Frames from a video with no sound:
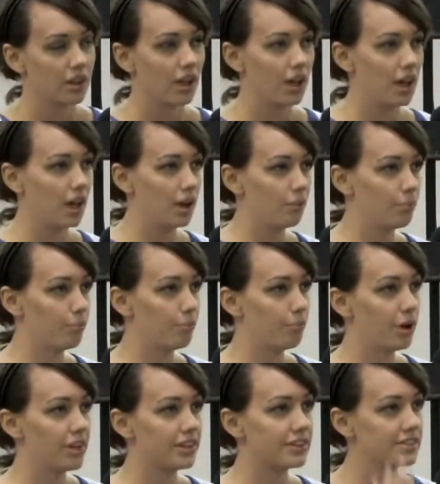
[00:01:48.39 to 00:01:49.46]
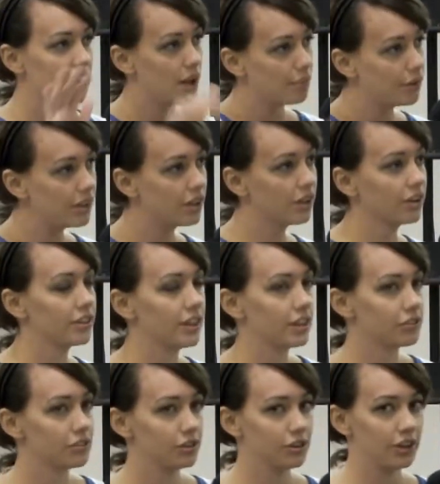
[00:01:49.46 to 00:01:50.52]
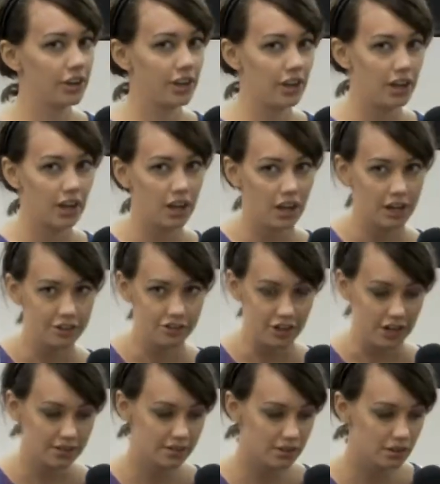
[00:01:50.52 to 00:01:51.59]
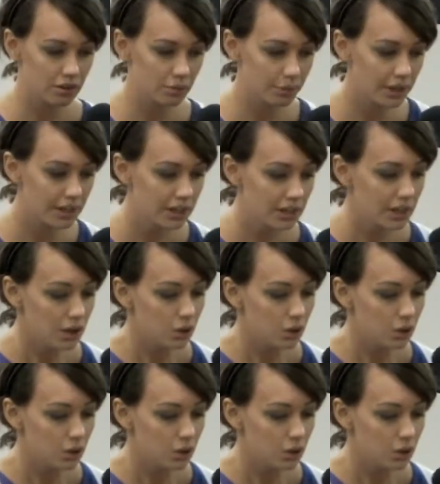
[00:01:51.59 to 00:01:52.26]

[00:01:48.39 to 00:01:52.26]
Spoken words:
But this coming year, things are going to adjust a little bit.